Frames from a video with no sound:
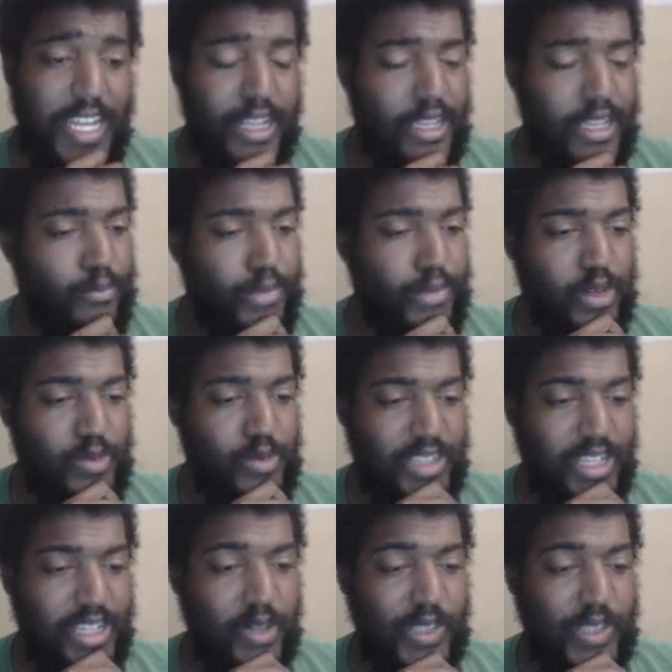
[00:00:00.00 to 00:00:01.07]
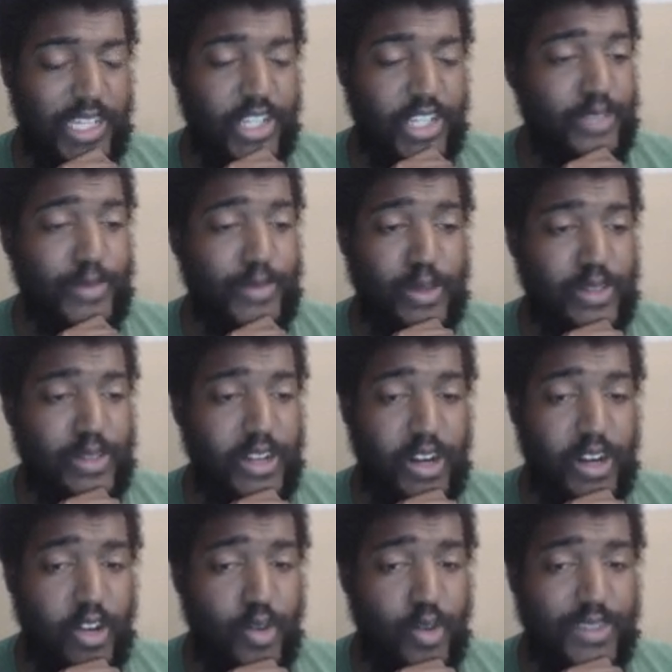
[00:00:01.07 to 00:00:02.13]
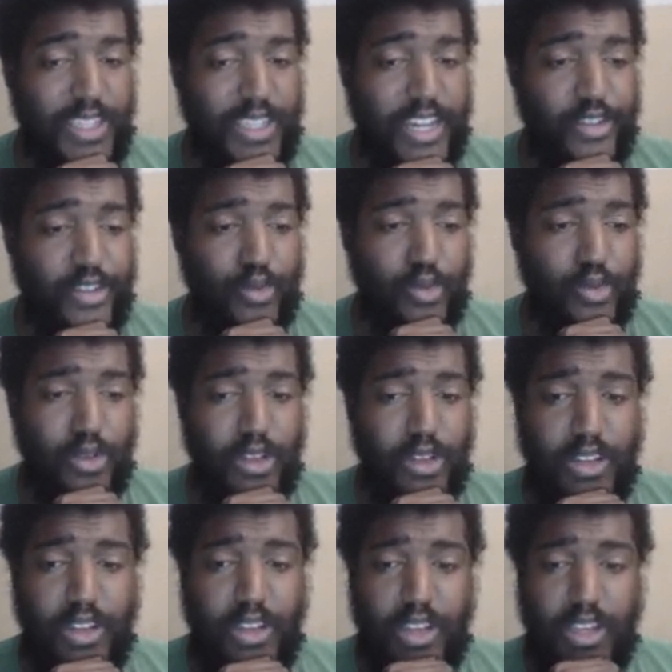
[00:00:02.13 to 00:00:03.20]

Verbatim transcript: They didn't post those. They just posted their home schedule.